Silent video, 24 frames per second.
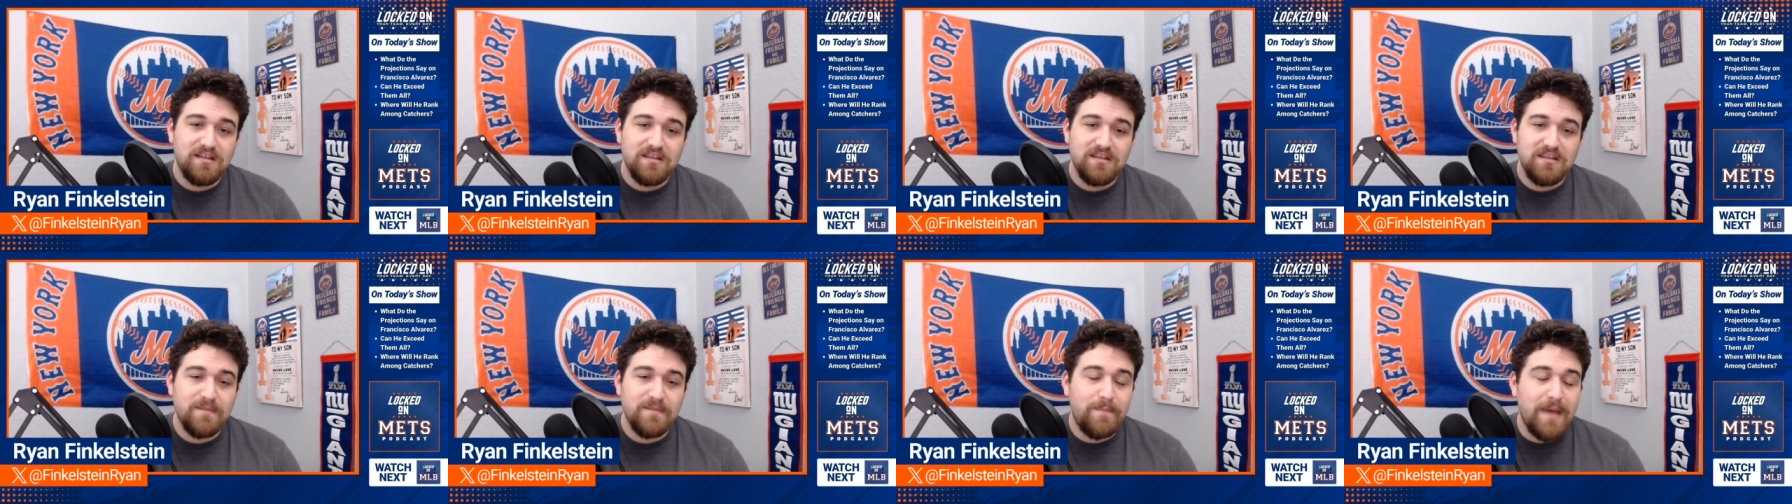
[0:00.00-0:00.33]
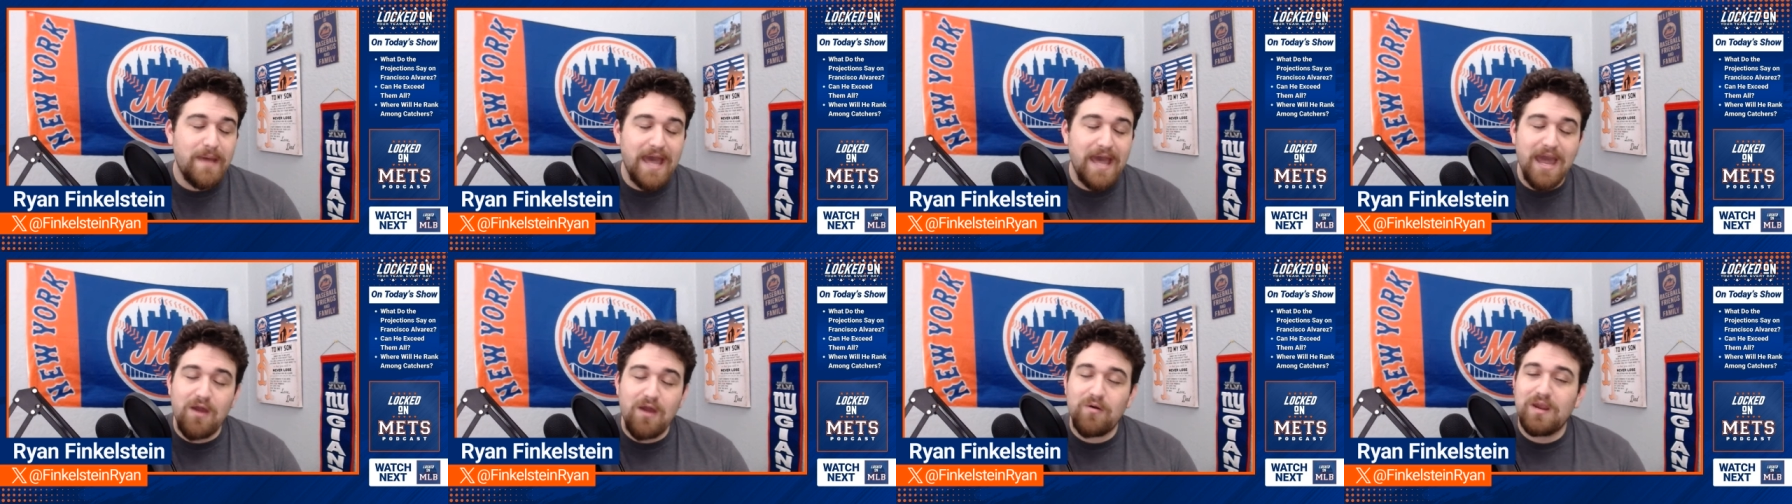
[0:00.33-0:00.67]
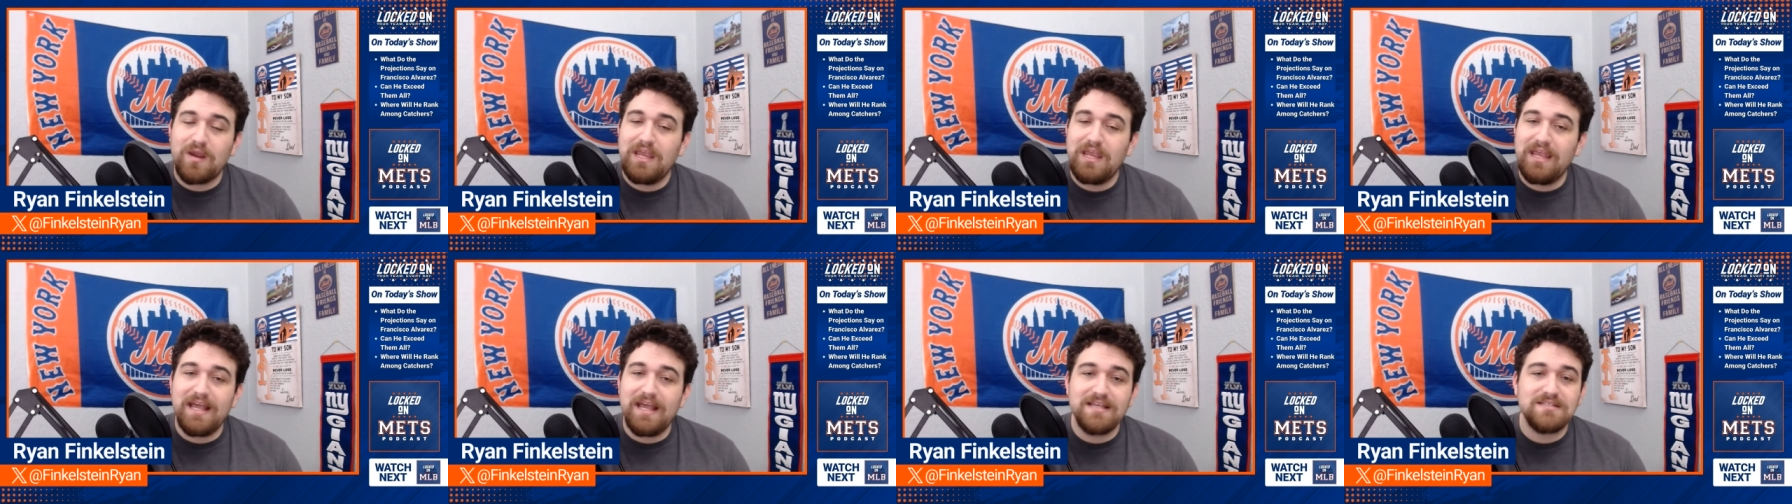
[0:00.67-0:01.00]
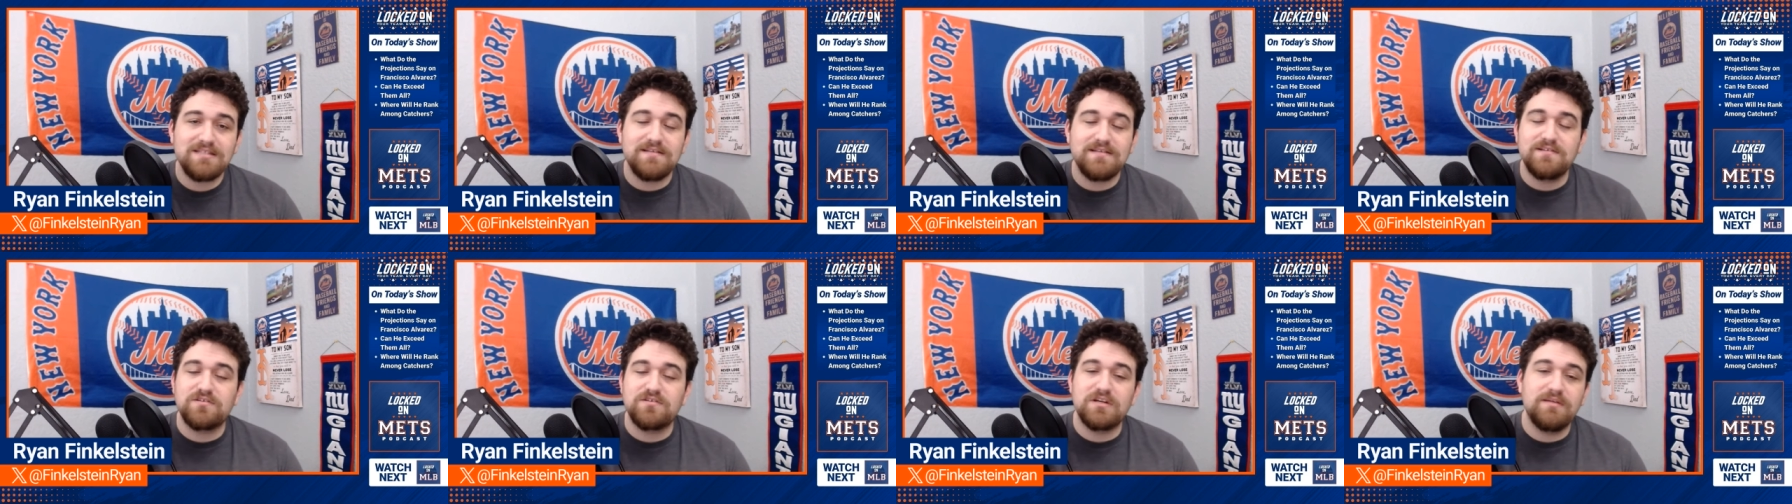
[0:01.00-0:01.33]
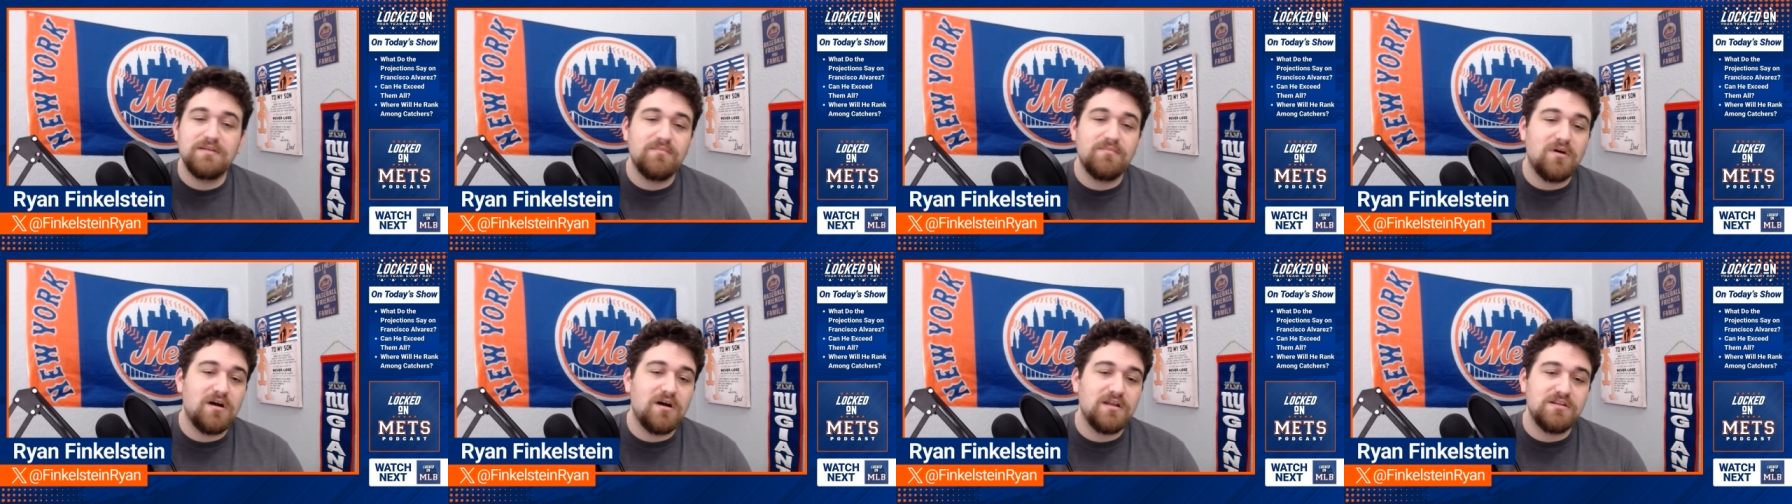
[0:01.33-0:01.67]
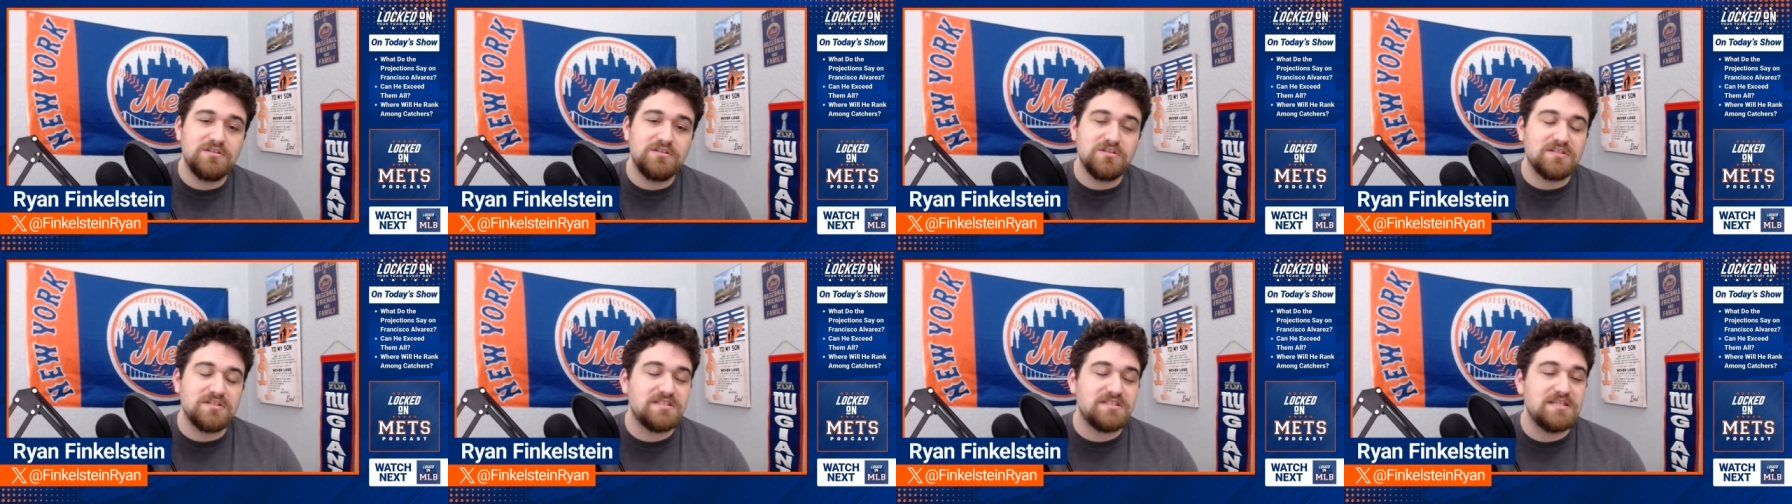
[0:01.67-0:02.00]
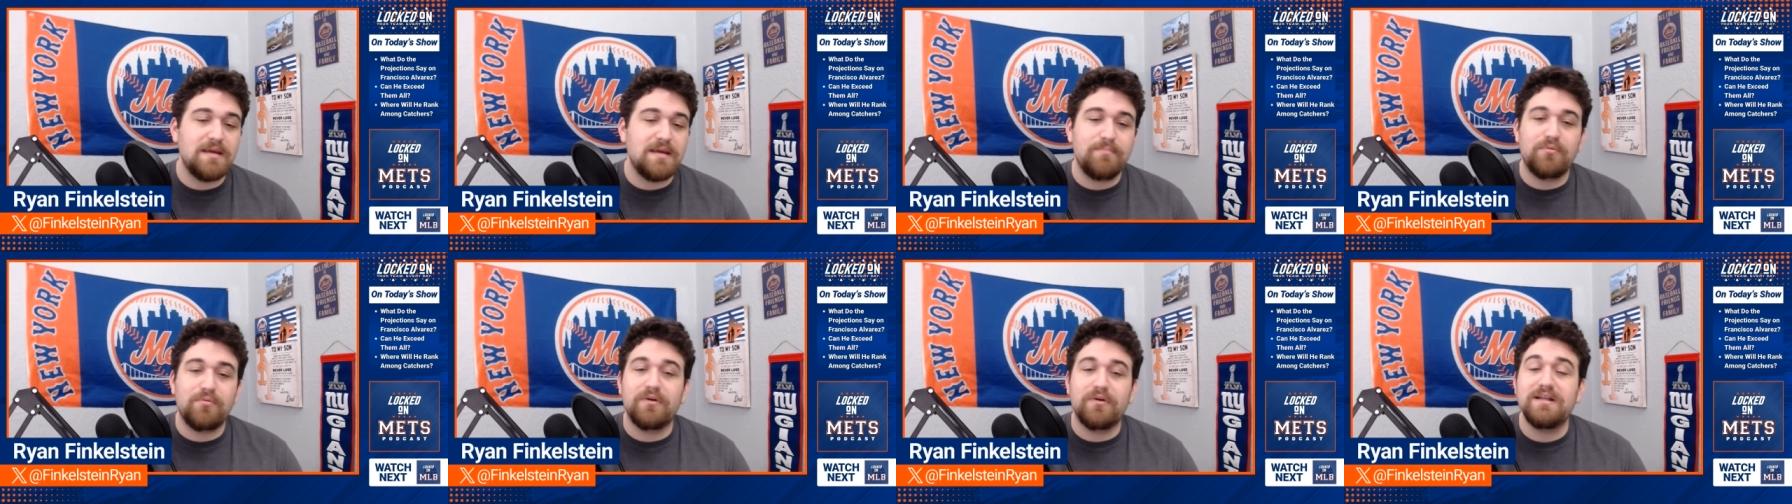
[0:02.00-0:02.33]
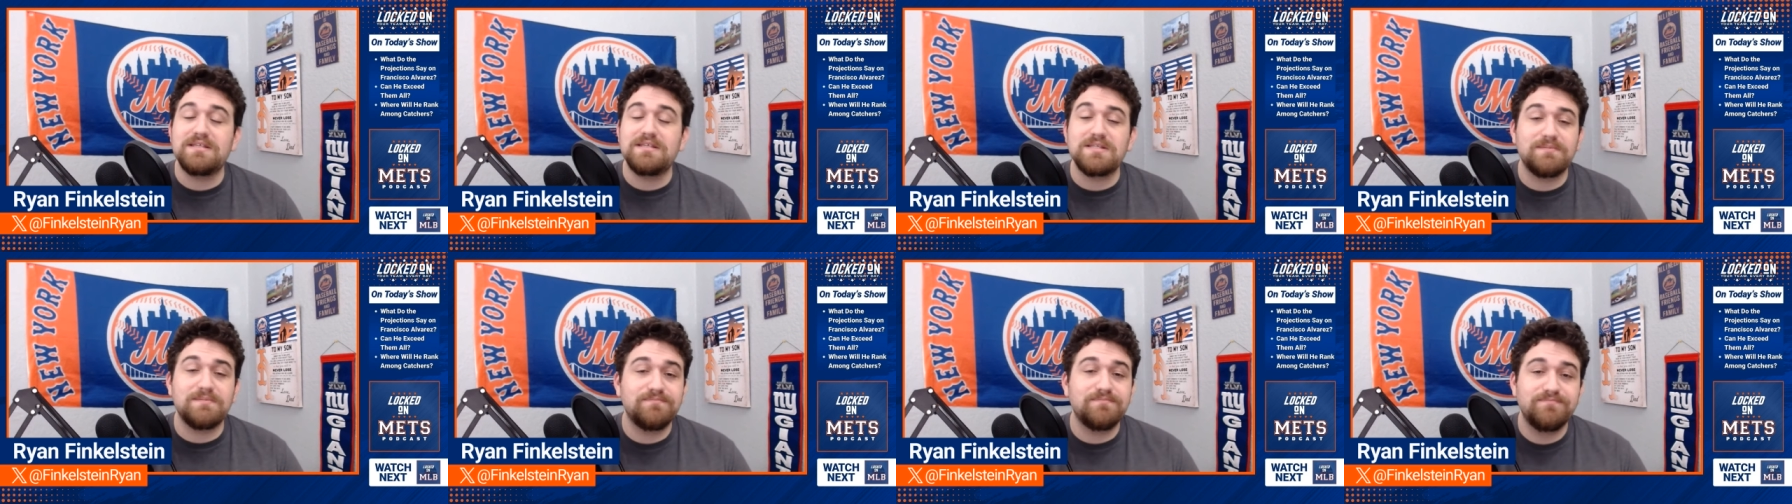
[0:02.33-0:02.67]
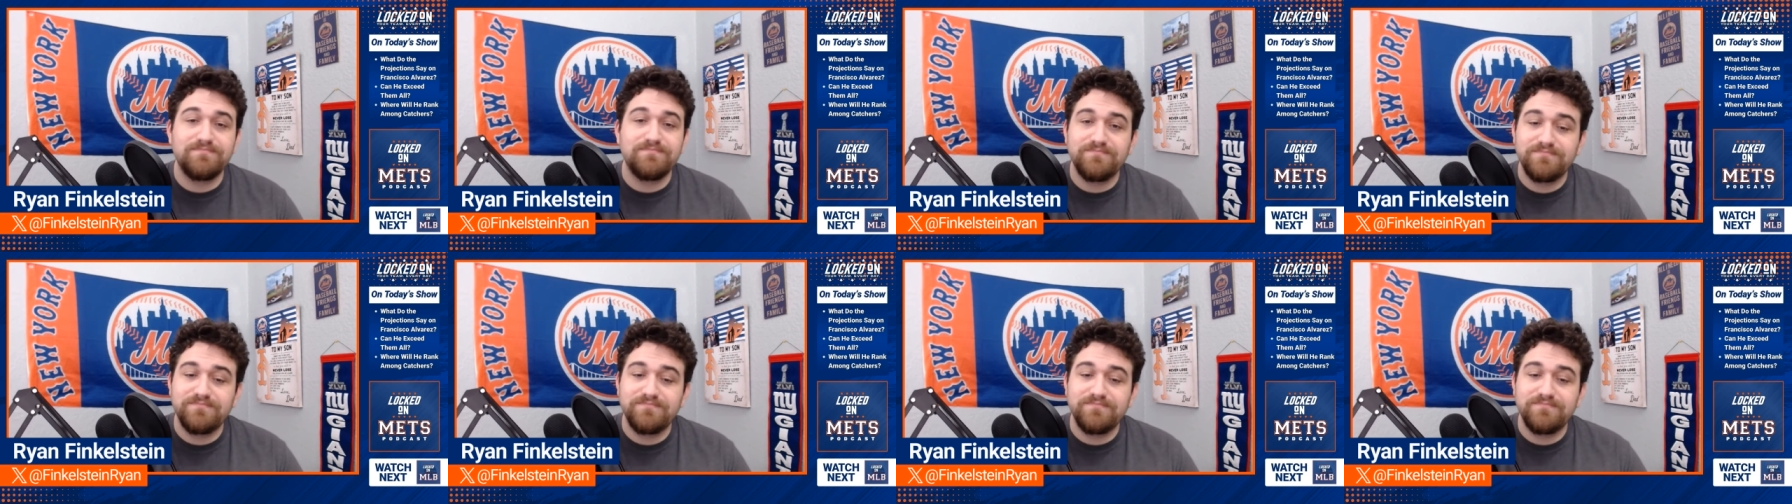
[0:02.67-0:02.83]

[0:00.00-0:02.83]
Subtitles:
the power he has to dream on just separates him.